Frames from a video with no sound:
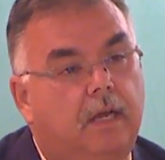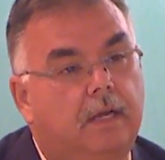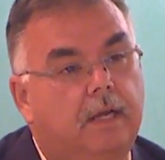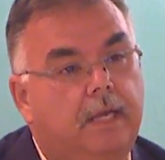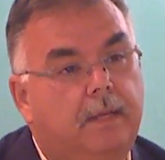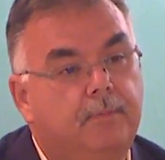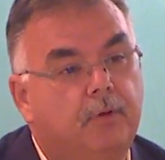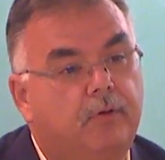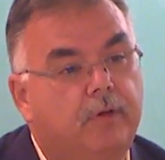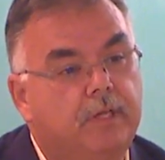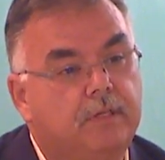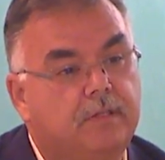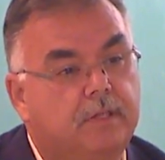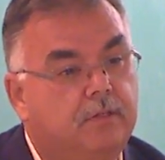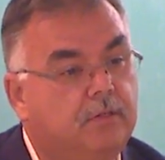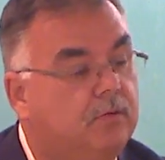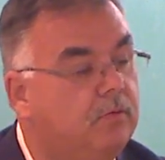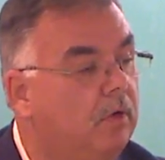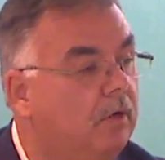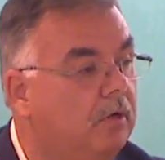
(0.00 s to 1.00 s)
immigrants
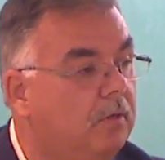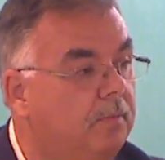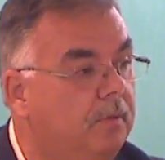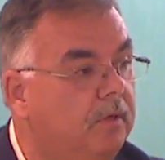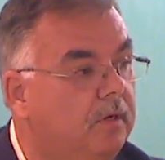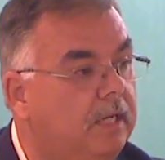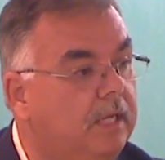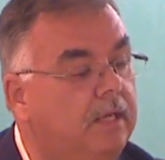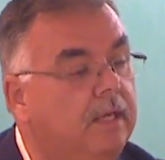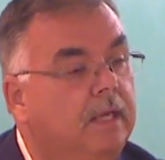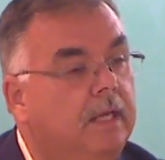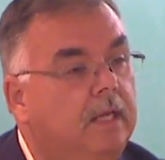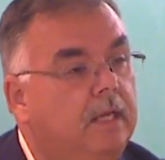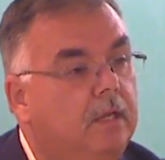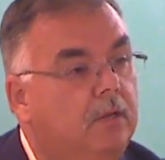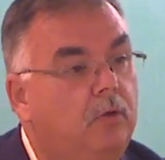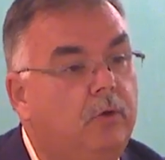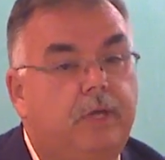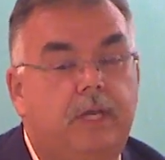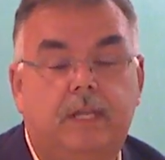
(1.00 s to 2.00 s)
into our community,
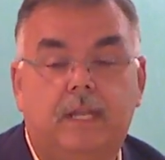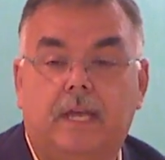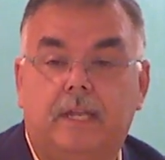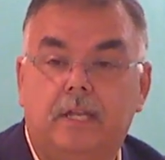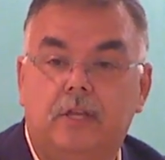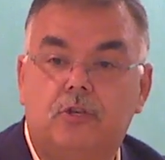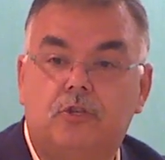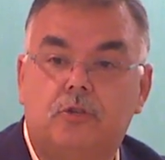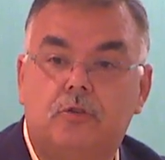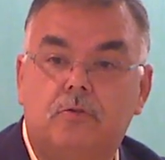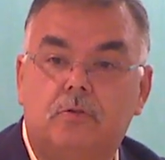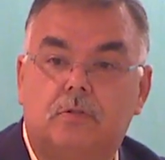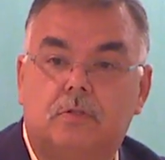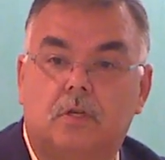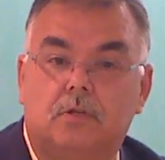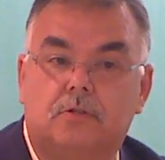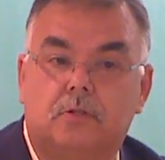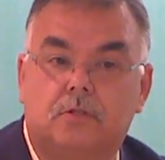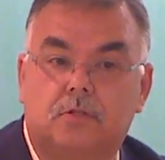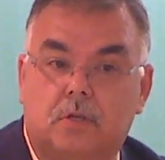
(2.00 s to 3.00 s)
looking at issues
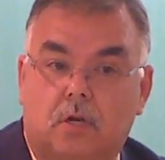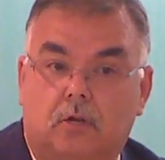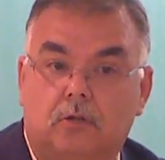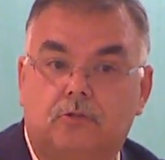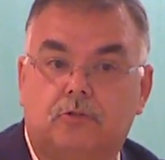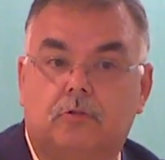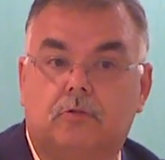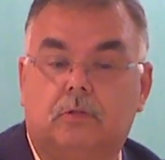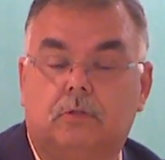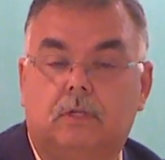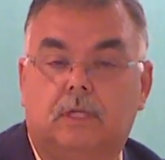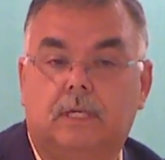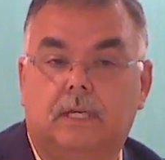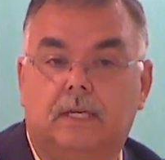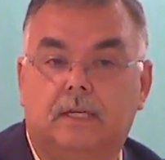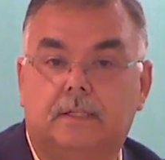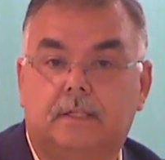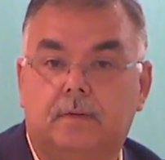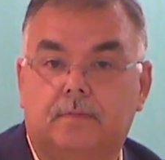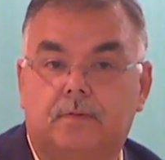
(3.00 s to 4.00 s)
such as
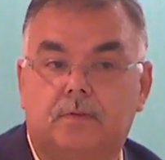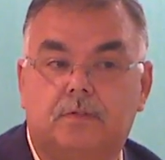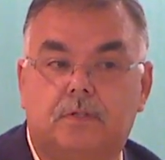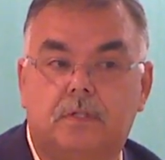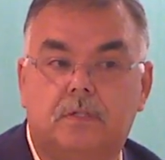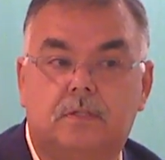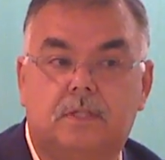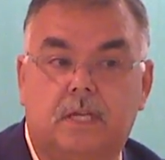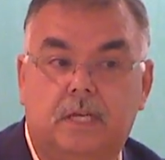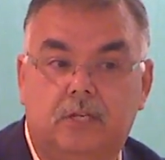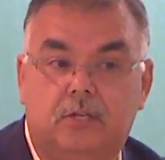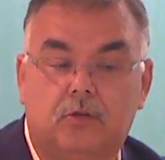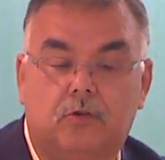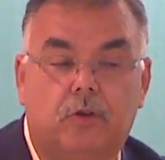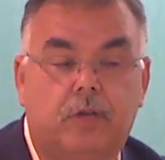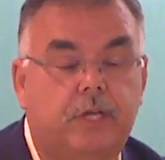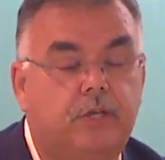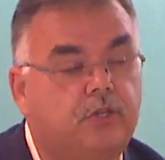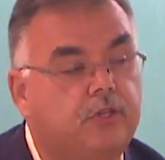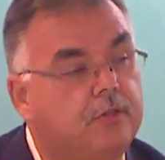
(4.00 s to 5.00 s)
cultural differences,
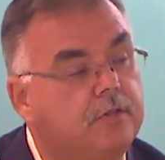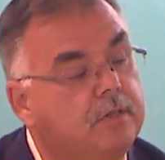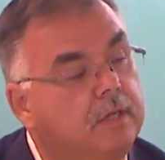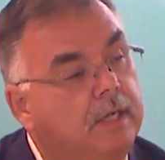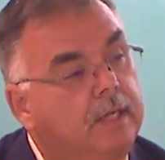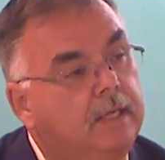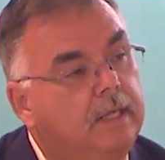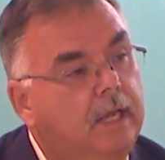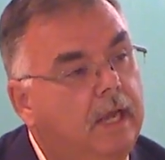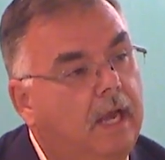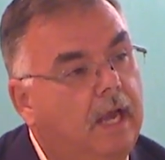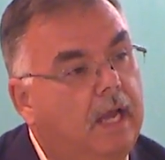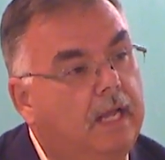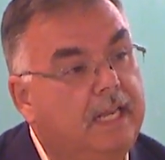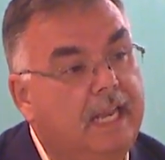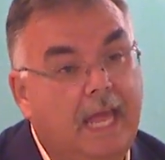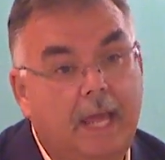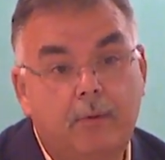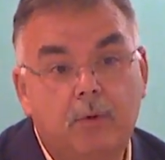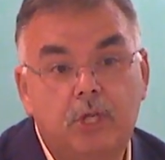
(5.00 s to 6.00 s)
integration,
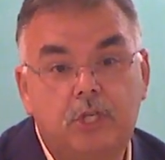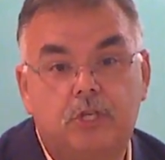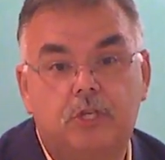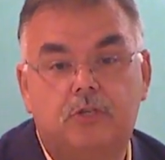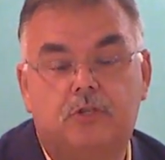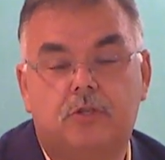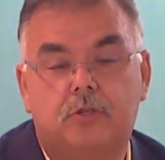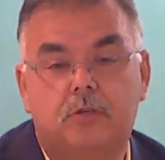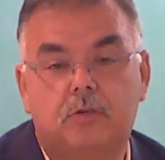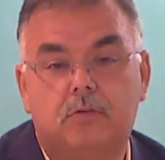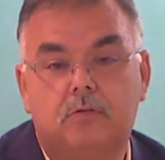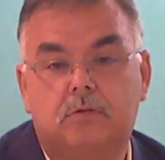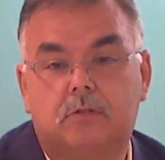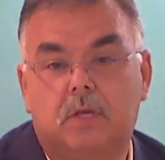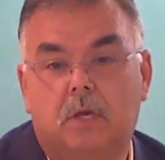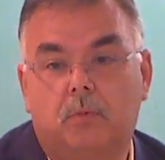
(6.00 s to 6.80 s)
language issues.